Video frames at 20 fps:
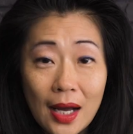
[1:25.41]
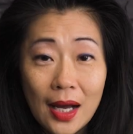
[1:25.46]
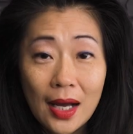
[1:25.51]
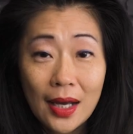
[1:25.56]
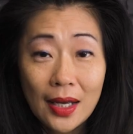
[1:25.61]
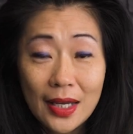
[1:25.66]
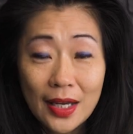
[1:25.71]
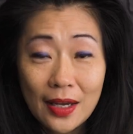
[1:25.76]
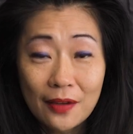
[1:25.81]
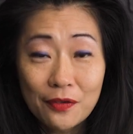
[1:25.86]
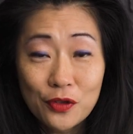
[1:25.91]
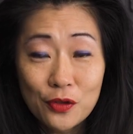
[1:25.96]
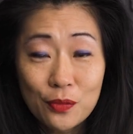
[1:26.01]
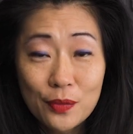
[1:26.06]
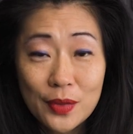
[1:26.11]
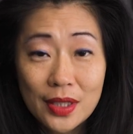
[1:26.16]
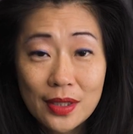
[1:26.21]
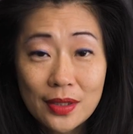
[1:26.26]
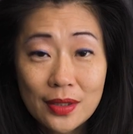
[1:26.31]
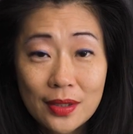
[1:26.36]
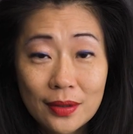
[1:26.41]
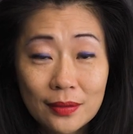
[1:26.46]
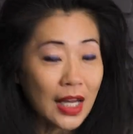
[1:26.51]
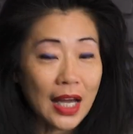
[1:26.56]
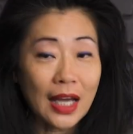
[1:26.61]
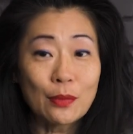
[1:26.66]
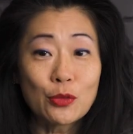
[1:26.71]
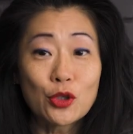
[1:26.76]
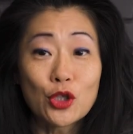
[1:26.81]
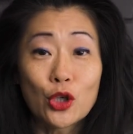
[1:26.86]
I have to admit,
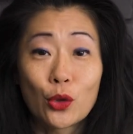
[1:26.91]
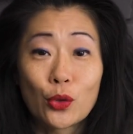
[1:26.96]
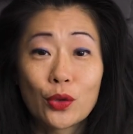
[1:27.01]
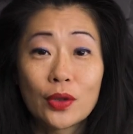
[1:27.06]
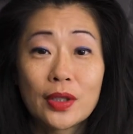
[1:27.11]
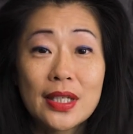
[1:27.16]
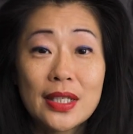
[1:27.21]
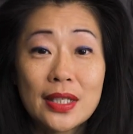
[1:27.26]
I'm totally